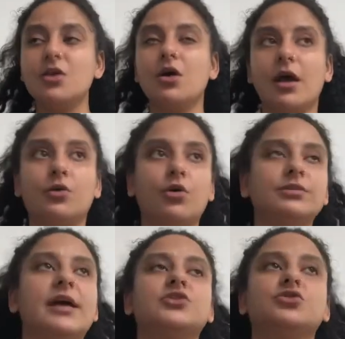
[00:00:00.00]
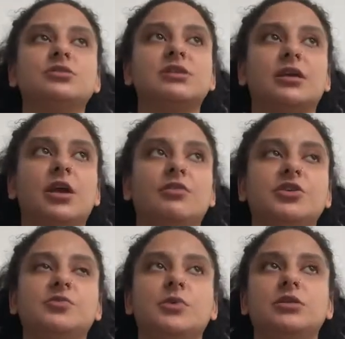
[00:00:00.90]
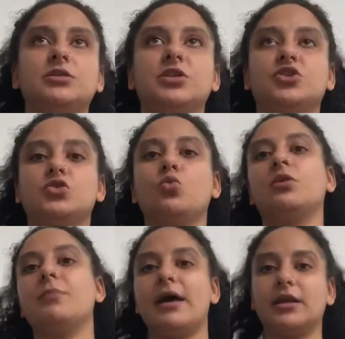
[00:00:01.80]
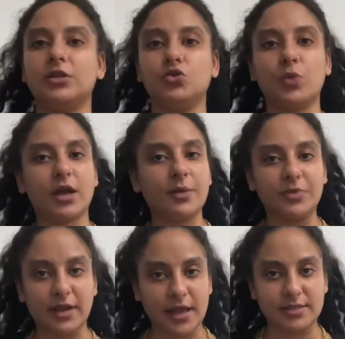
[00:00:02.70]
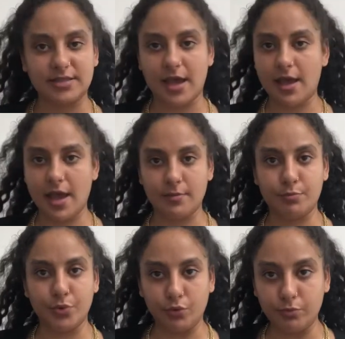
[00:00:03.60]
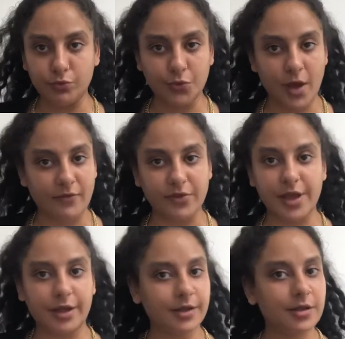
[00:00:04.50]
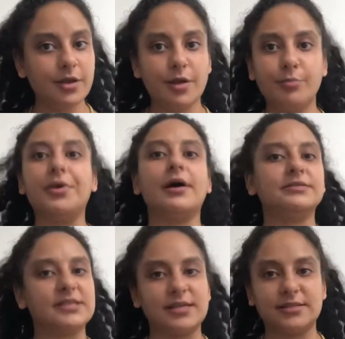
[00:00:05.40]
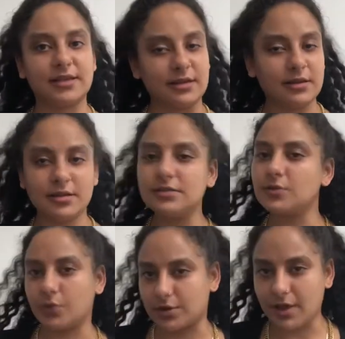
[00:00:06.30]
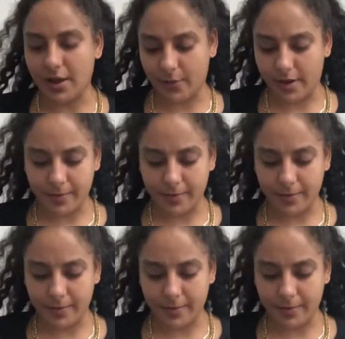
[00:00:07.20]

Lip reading: an all natural skincare regimen to just automatically you wake up the next day and boom, you have like Beyonce skin. It doesn't work that way.